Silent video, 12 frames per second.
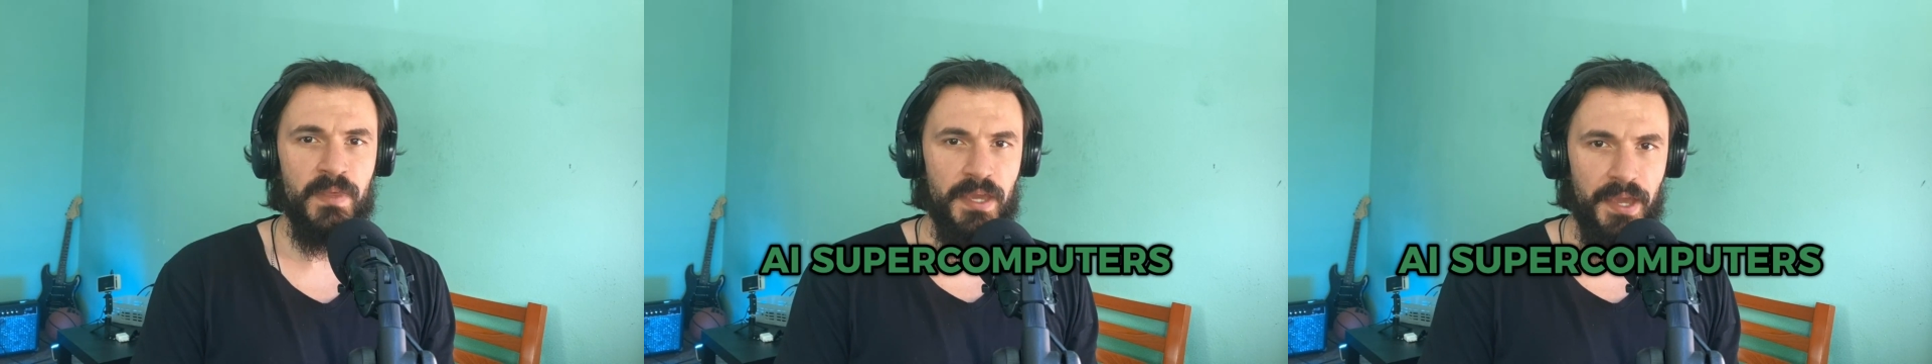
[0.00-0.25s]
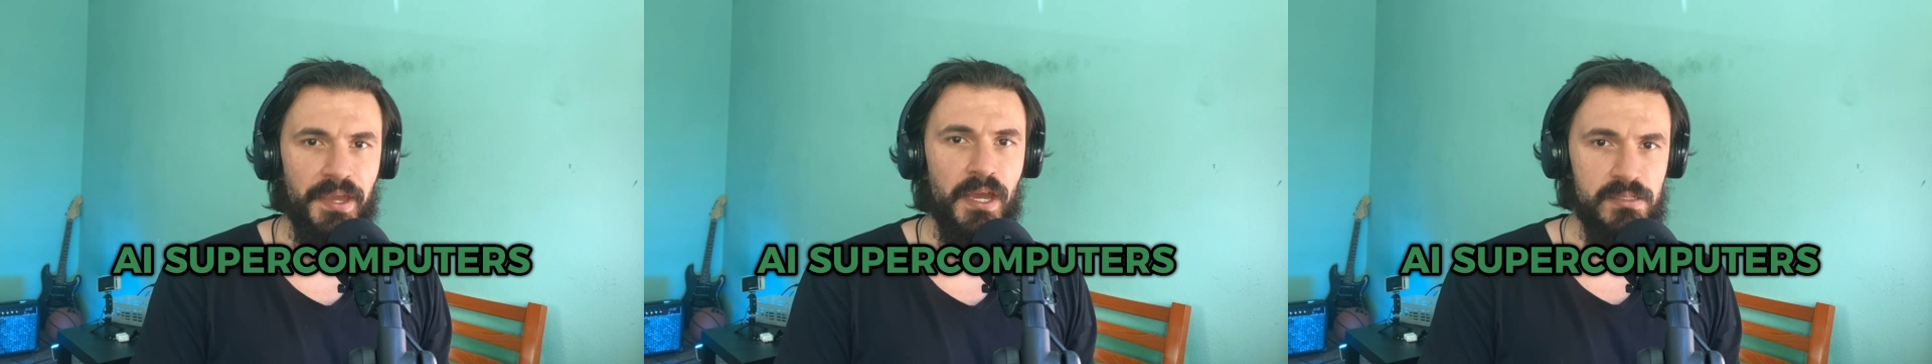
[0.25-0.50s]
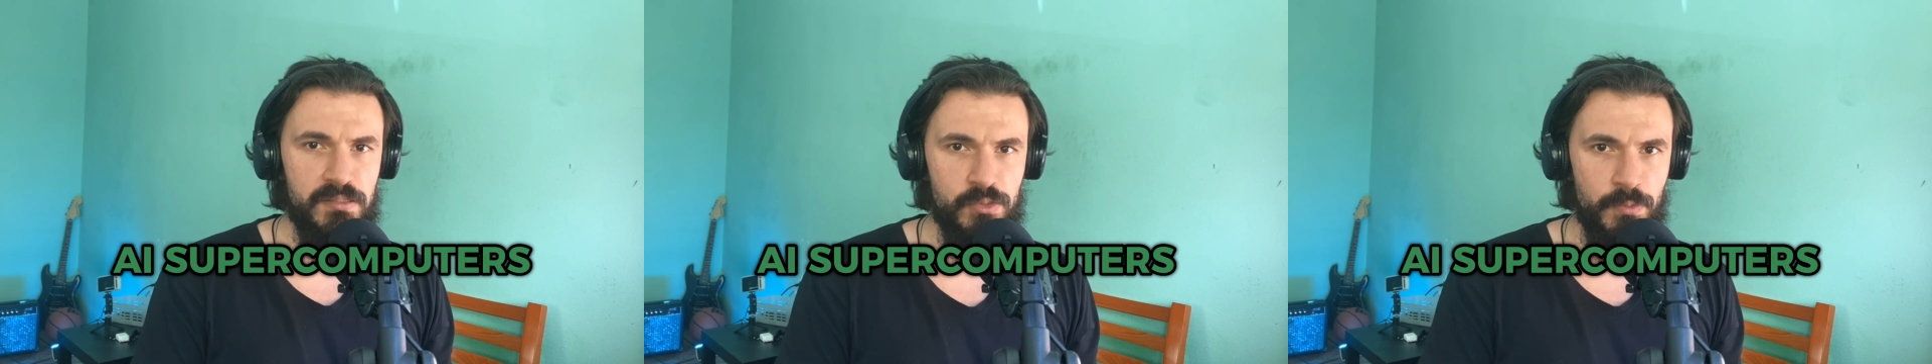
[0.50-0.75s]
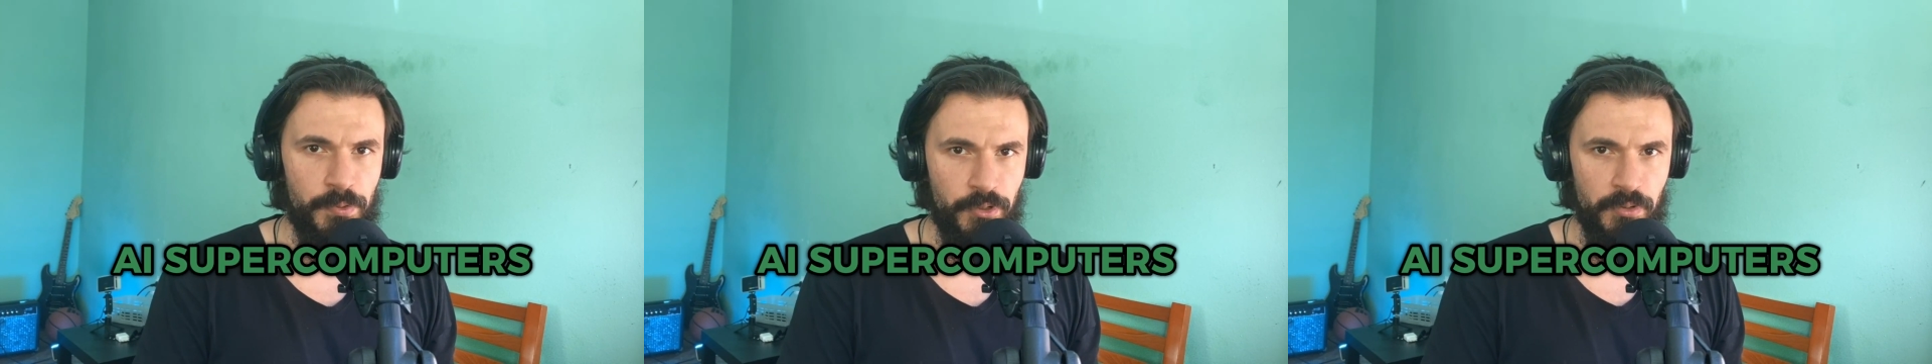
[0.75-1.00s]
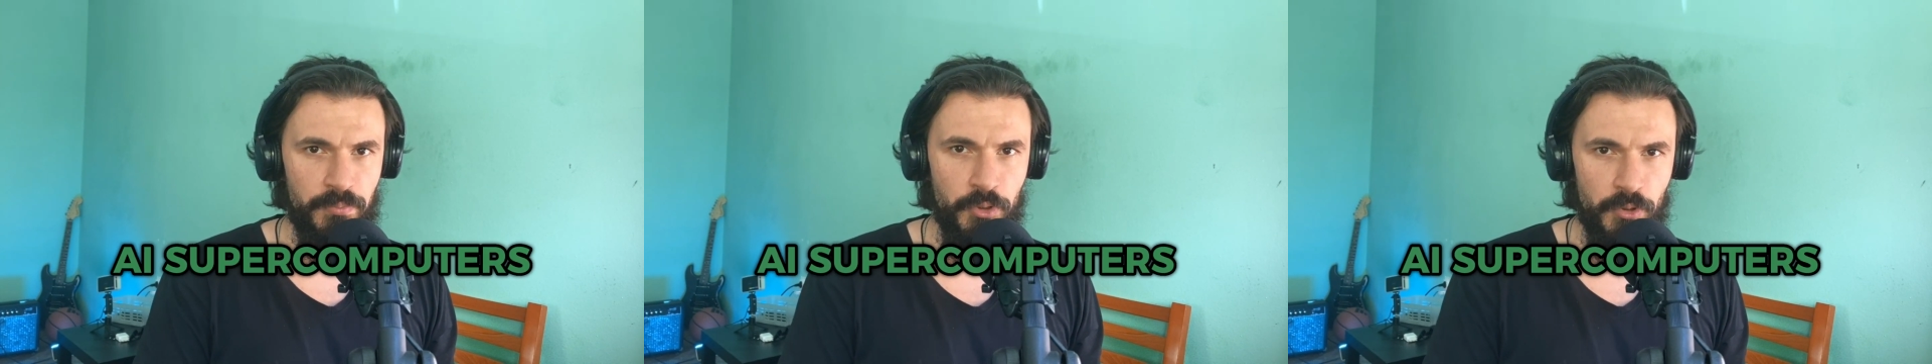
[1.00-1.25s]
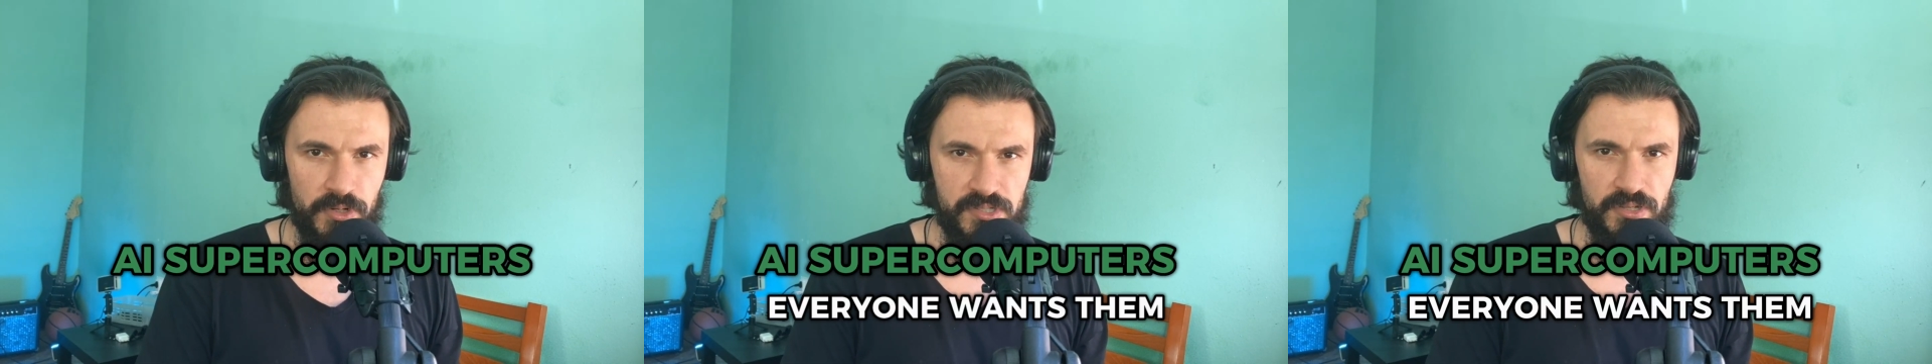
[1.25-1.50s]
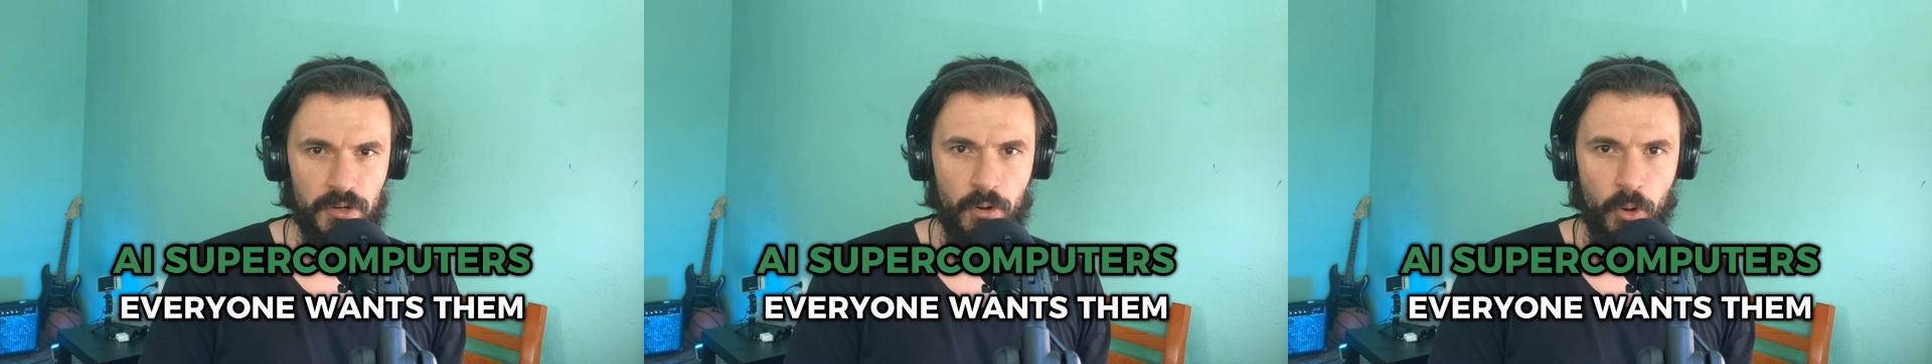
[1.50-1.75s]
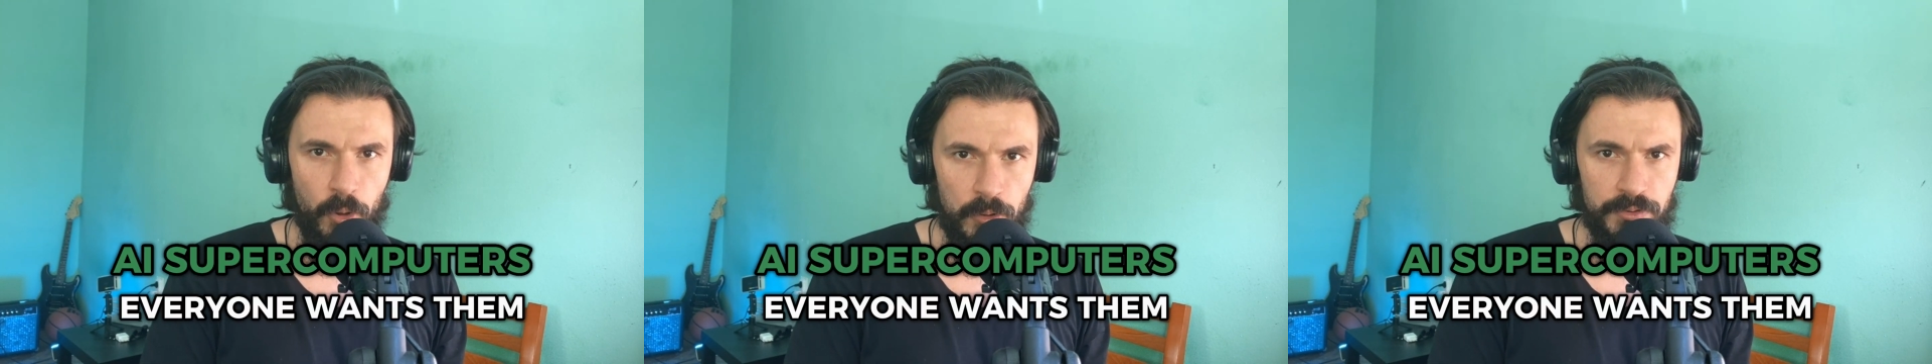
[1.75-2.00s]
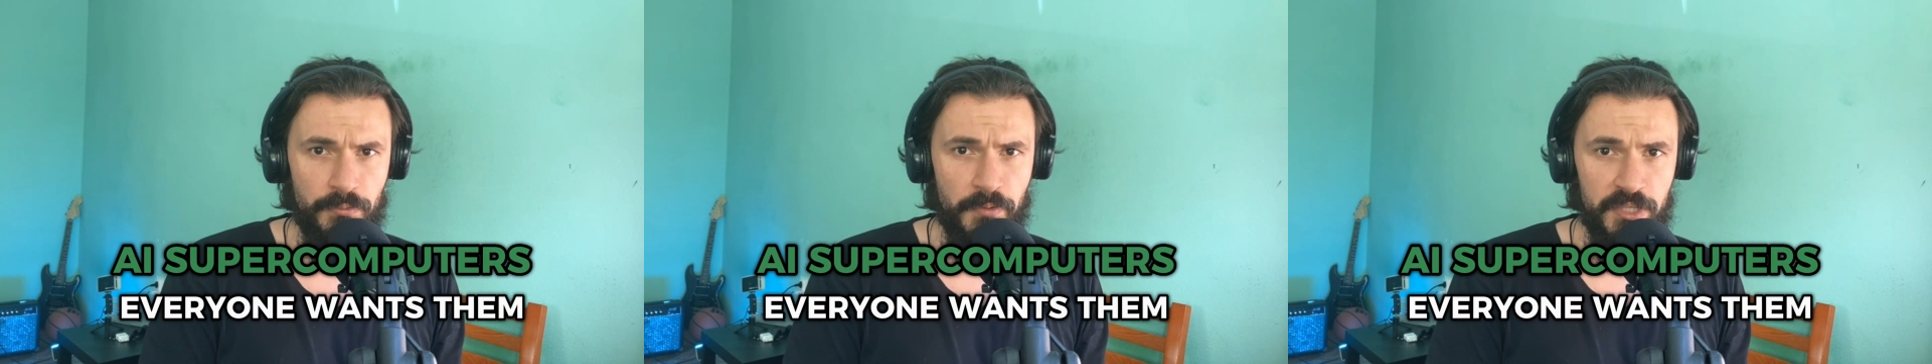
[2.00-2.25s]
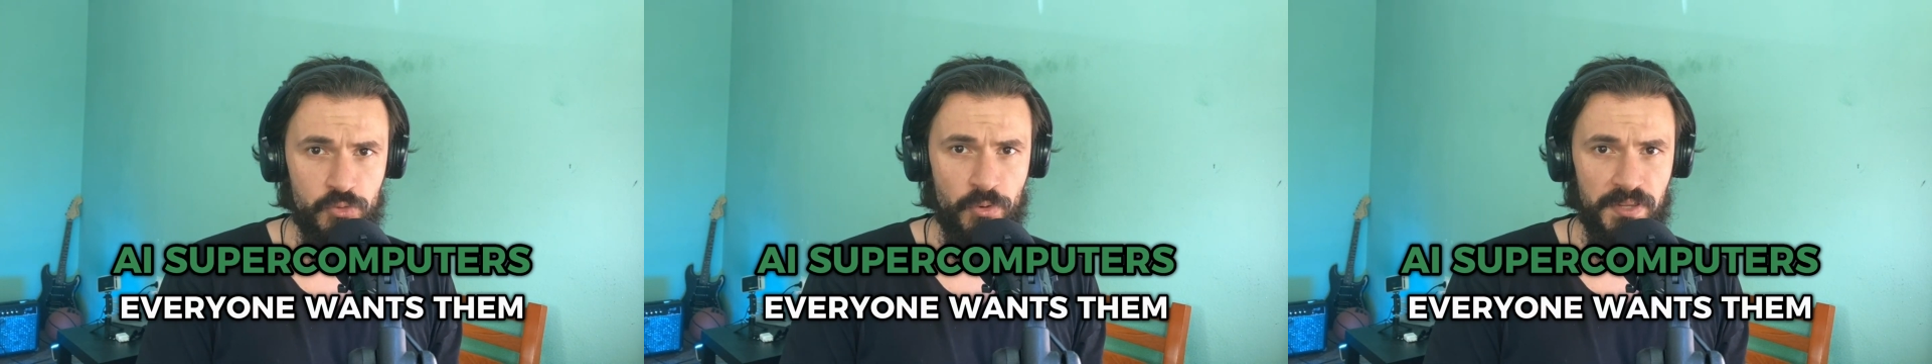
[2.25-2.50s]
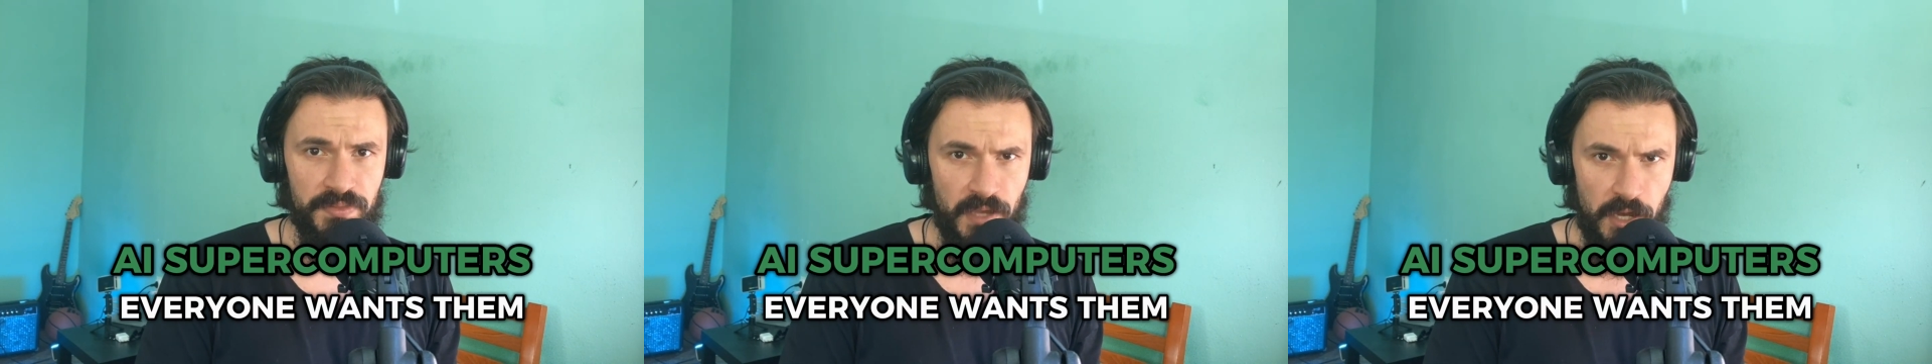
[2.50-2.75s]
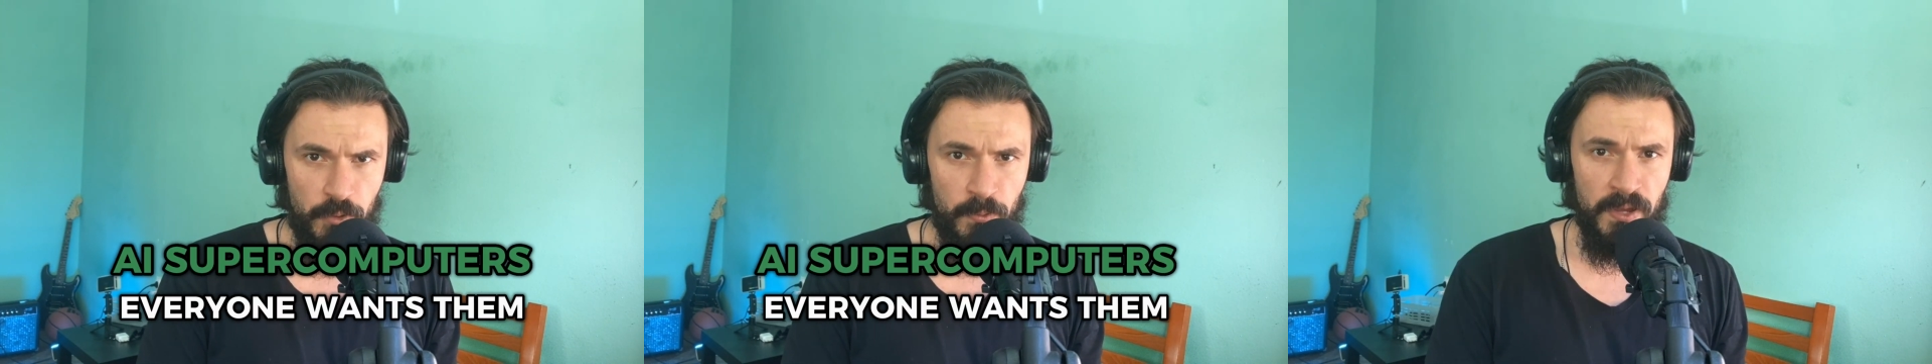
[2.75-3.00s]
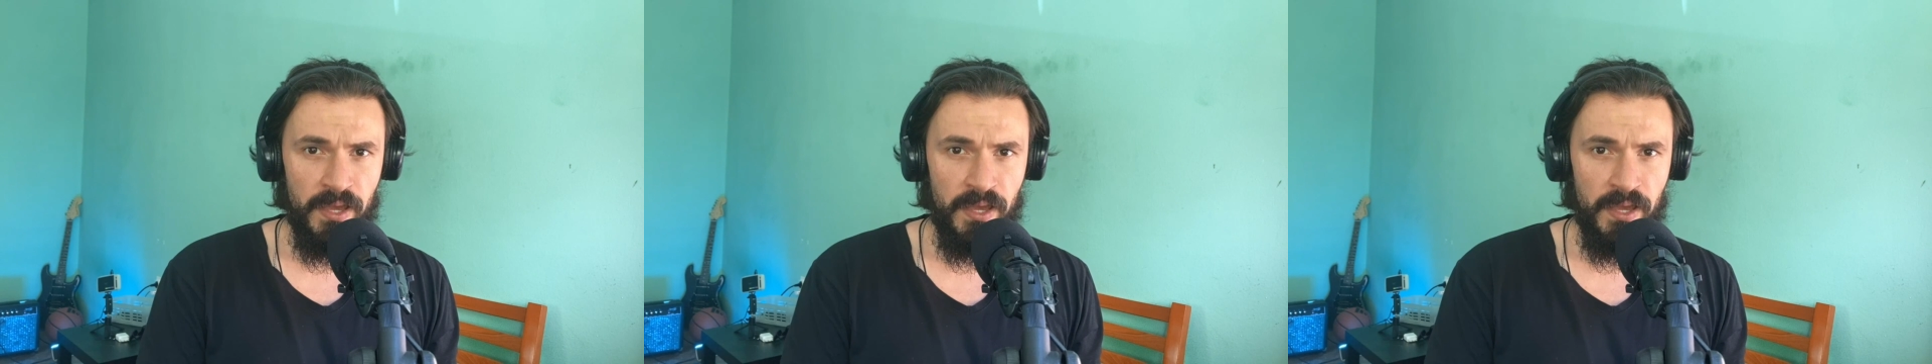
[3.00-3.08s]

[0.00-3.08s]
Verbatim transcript: AI supercomputers are all the rage right now,